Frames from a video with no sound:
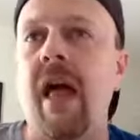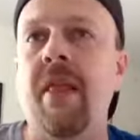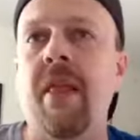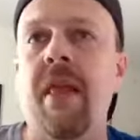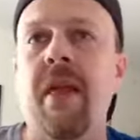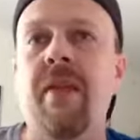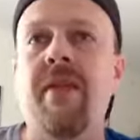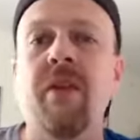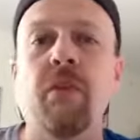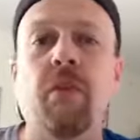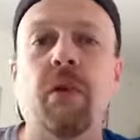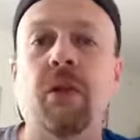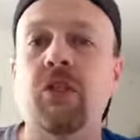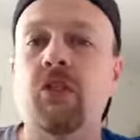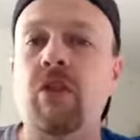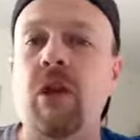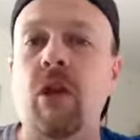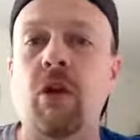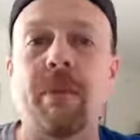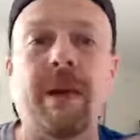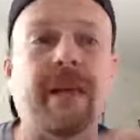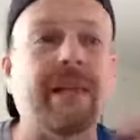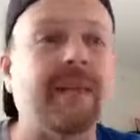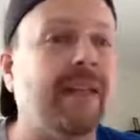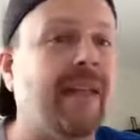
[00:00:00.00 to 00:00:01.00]
if he wants to try
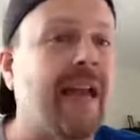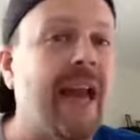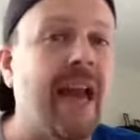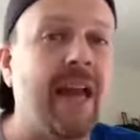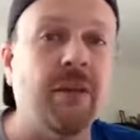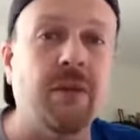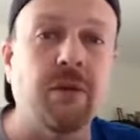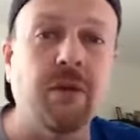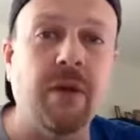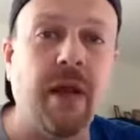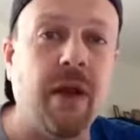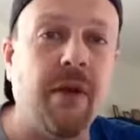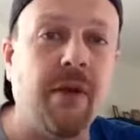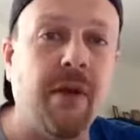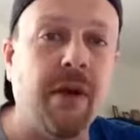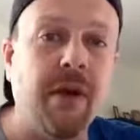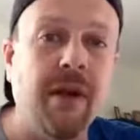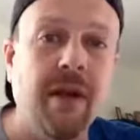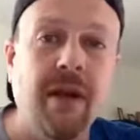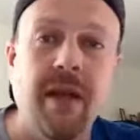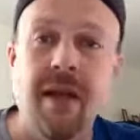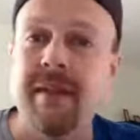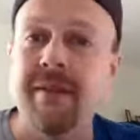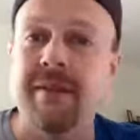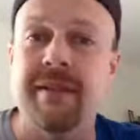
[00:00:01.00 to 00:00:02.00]
to go back to the Attitude Era,
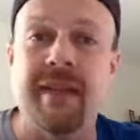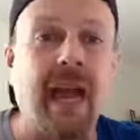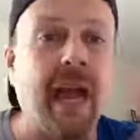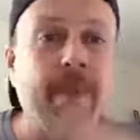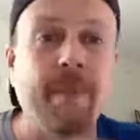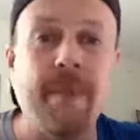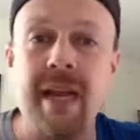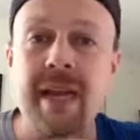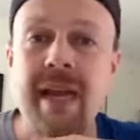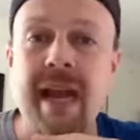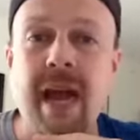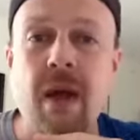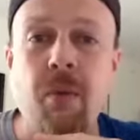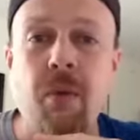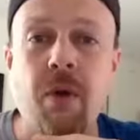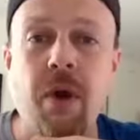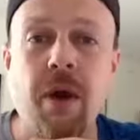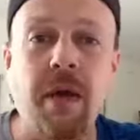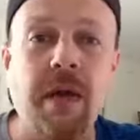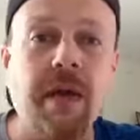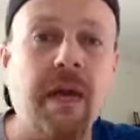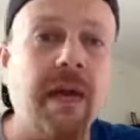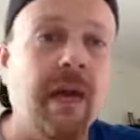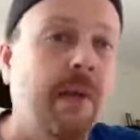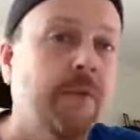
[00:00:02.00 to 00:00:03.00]
that might not
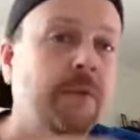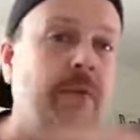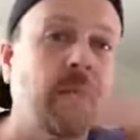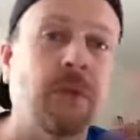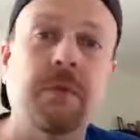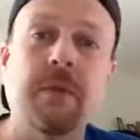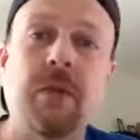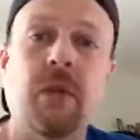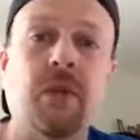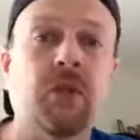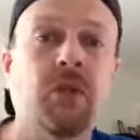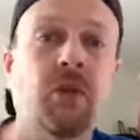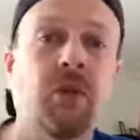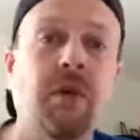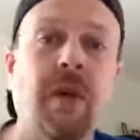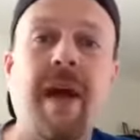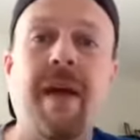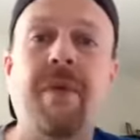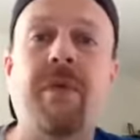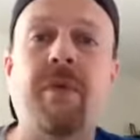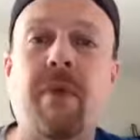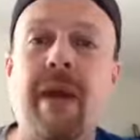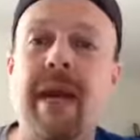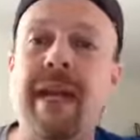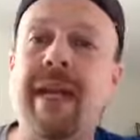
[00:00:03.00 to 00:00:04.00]
work just because you don't
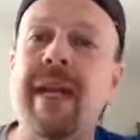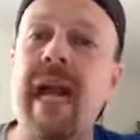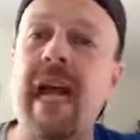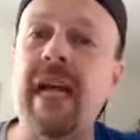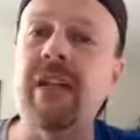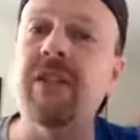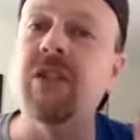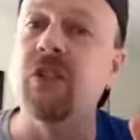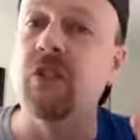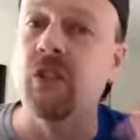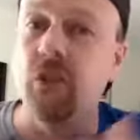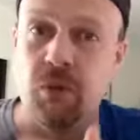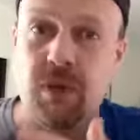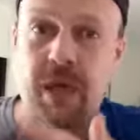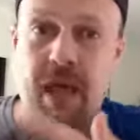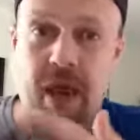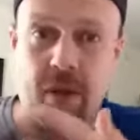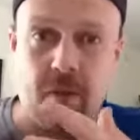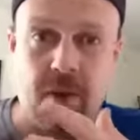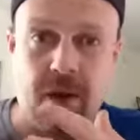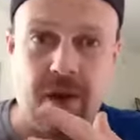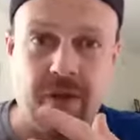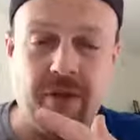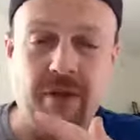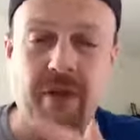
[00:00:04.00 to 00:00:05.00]
have the right guys to do
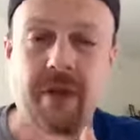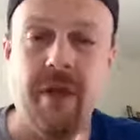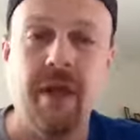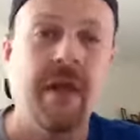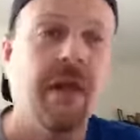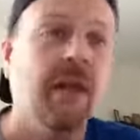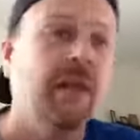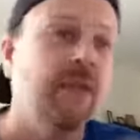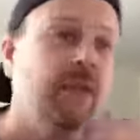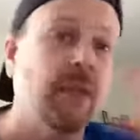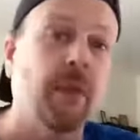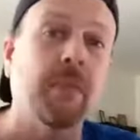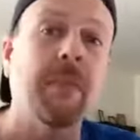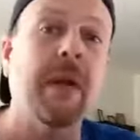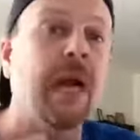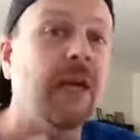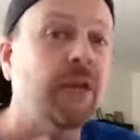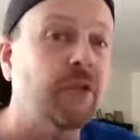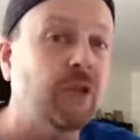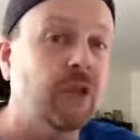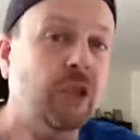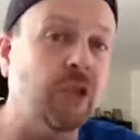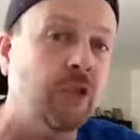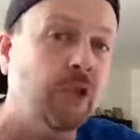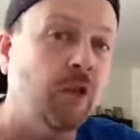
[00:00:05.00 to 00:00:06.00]
that with. Some
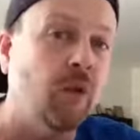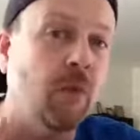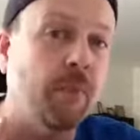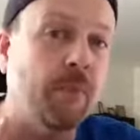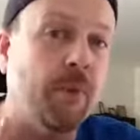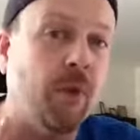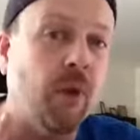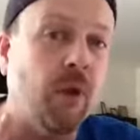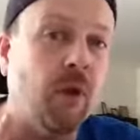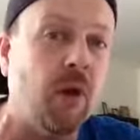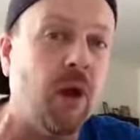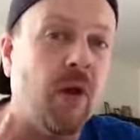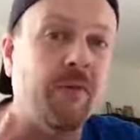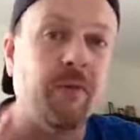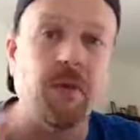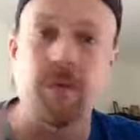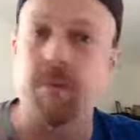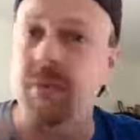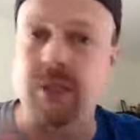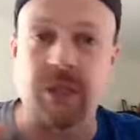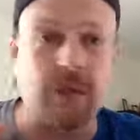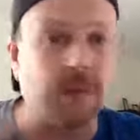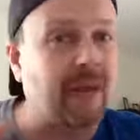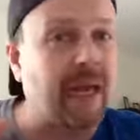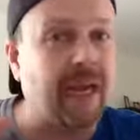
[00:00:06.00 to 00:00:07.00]
guys you can pull it off with,
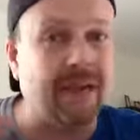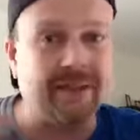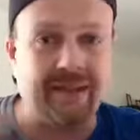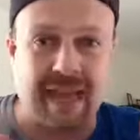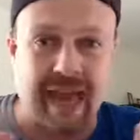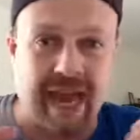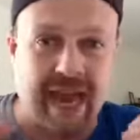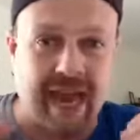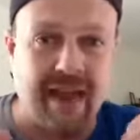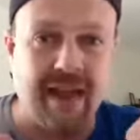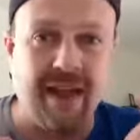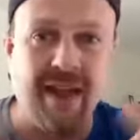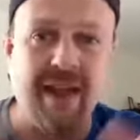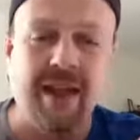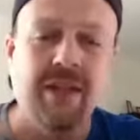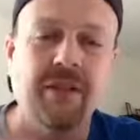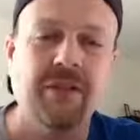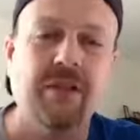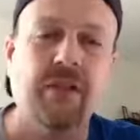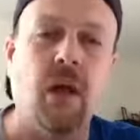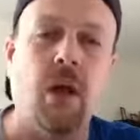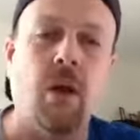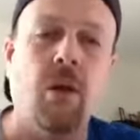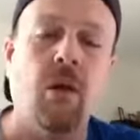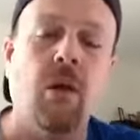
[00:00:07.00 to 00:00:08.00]
but some guys can't.
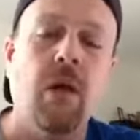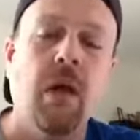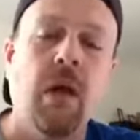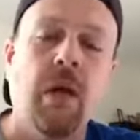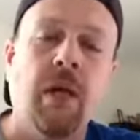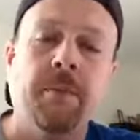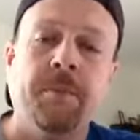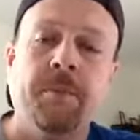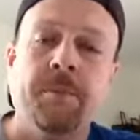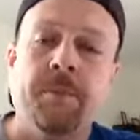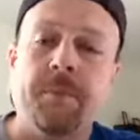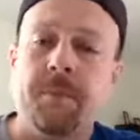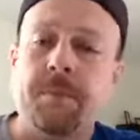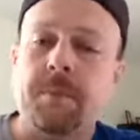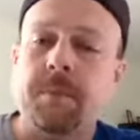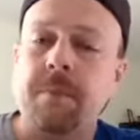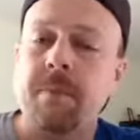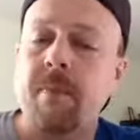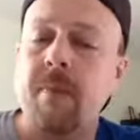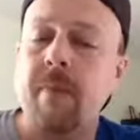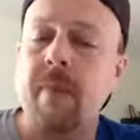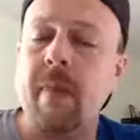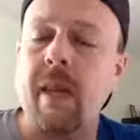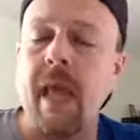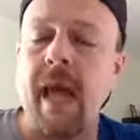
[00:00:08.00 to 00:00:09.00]
So,
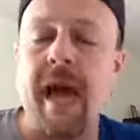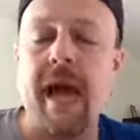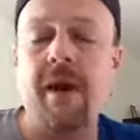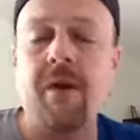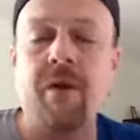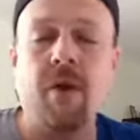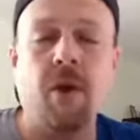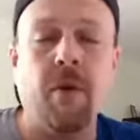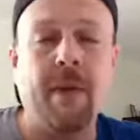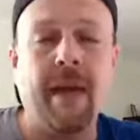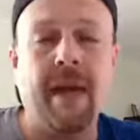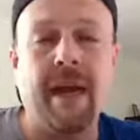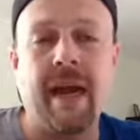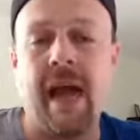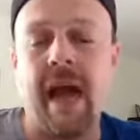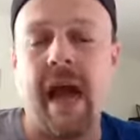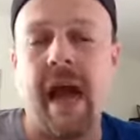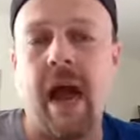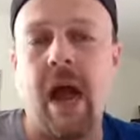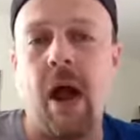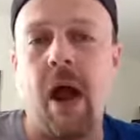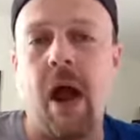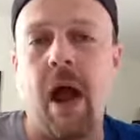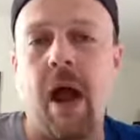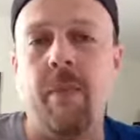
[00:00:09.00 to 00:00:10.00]
I don't know, man.
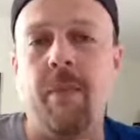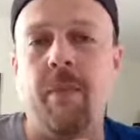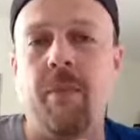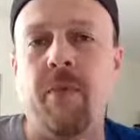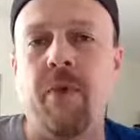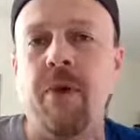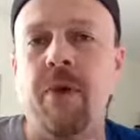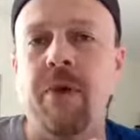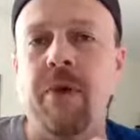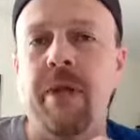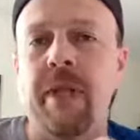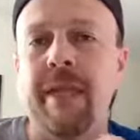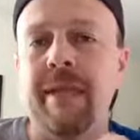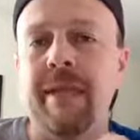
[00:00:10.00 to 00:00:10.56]
I'm really...